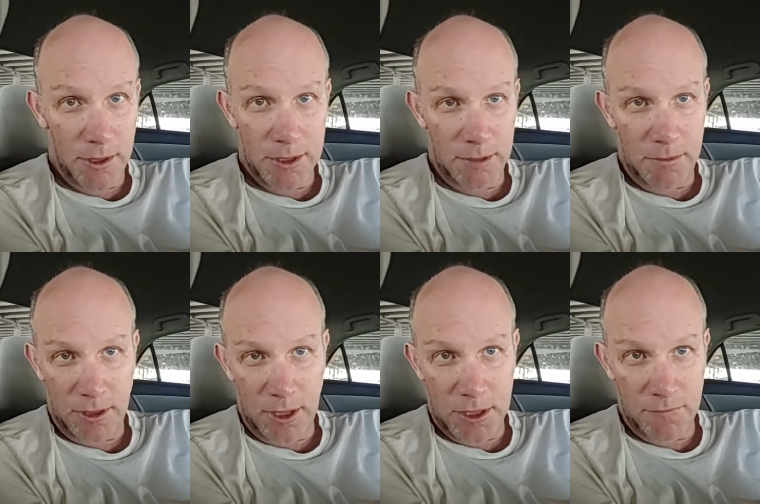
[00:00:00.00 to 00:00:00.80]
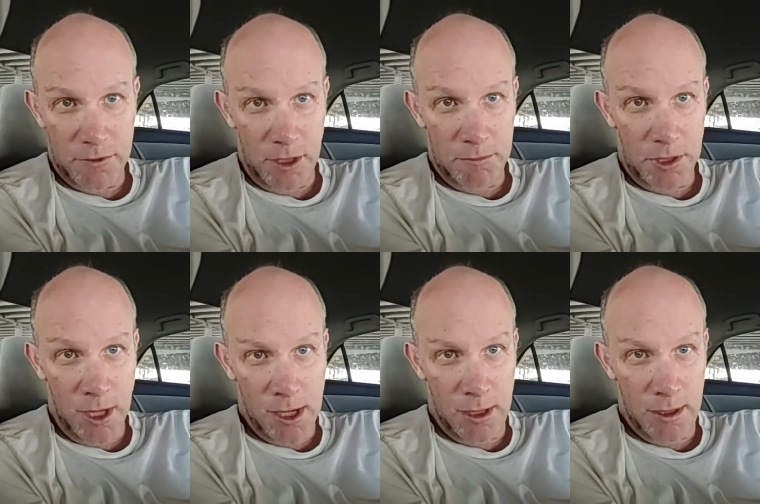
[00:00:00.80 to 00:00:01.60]
except in the case of James
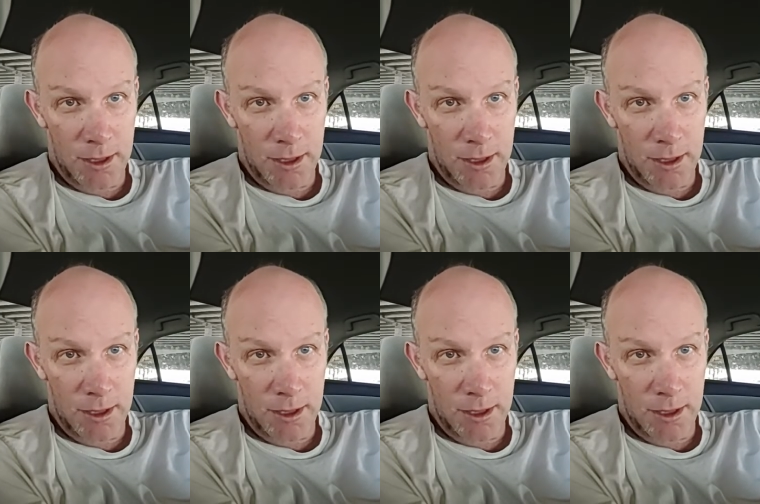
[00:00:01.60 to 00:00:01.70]
Gunn.